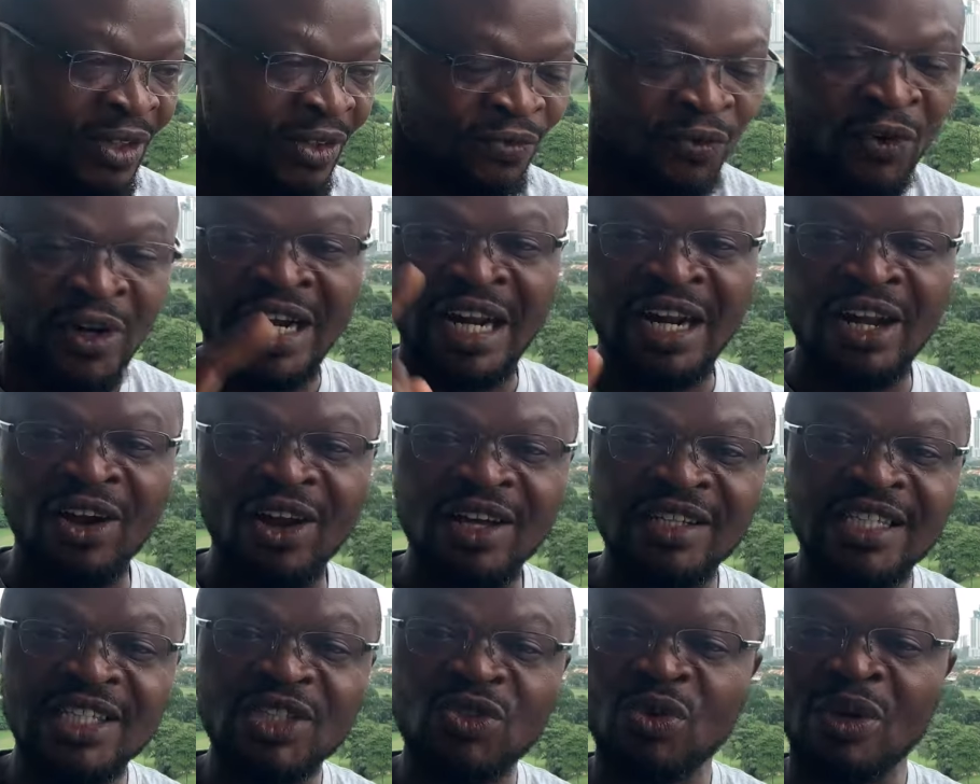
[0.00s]
for the
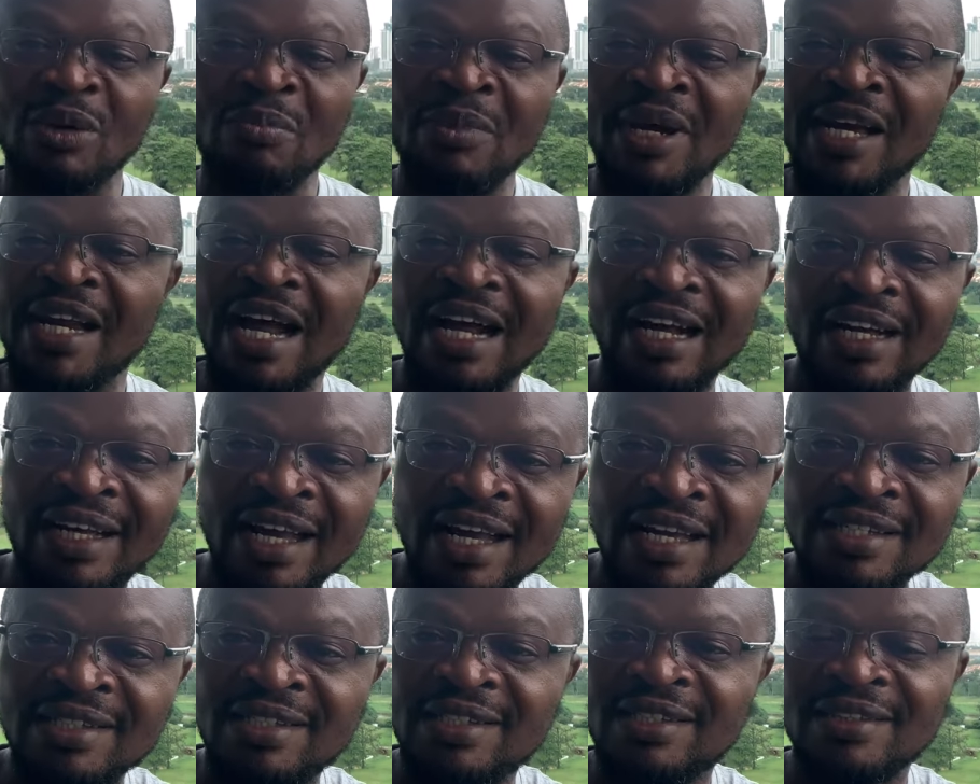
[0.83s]
losses we made
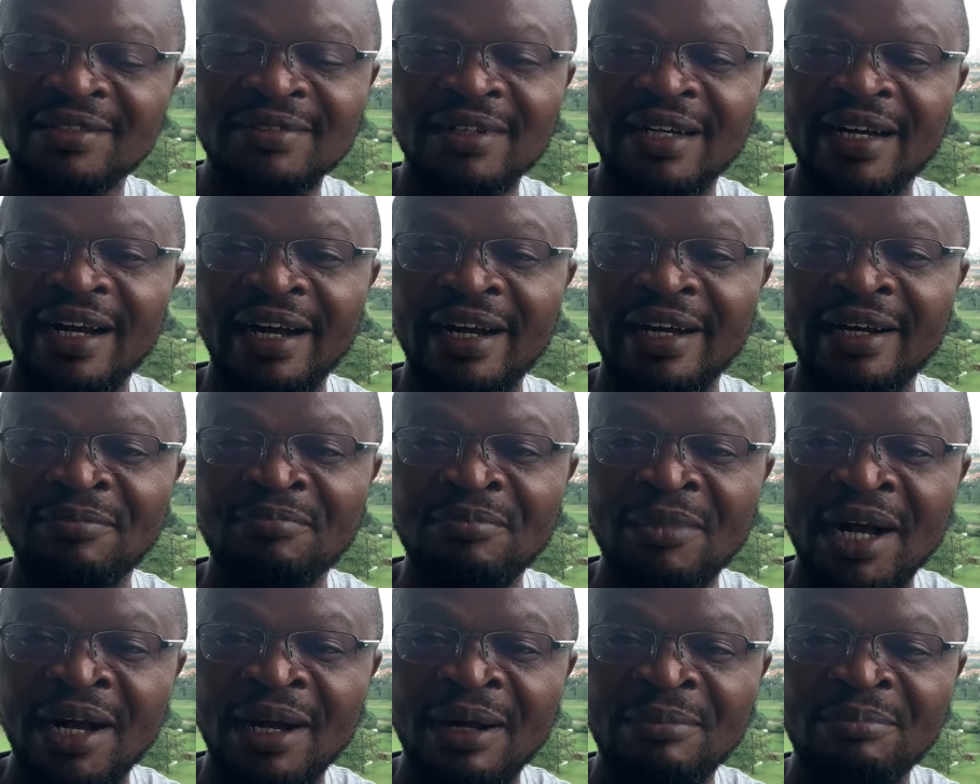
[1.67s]
against um,
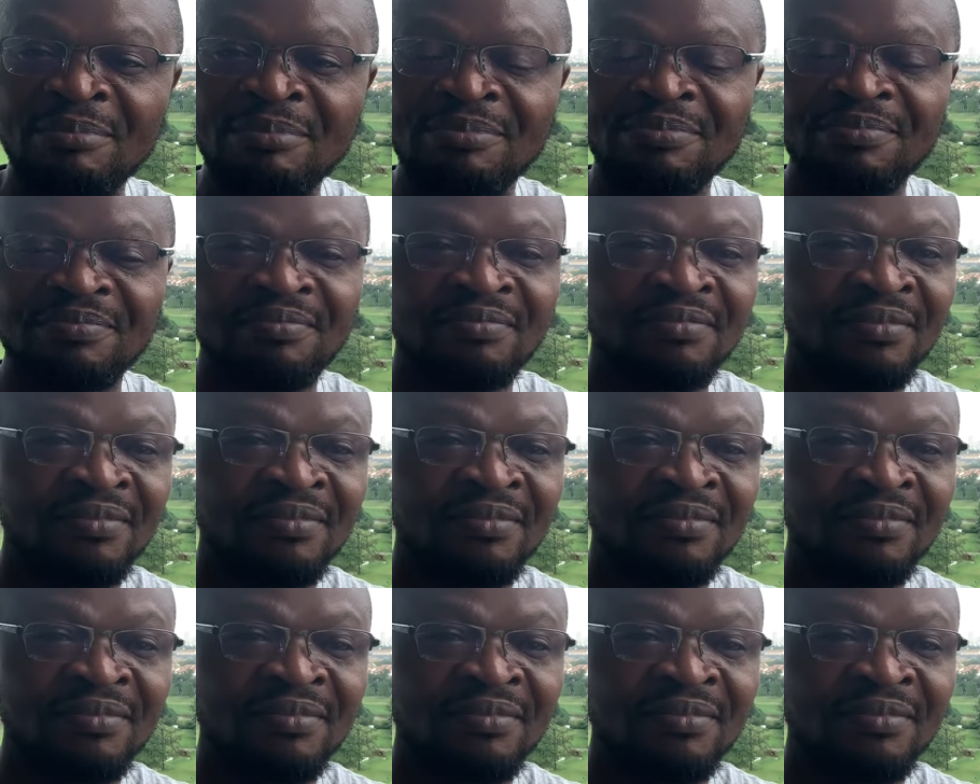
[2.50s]
um,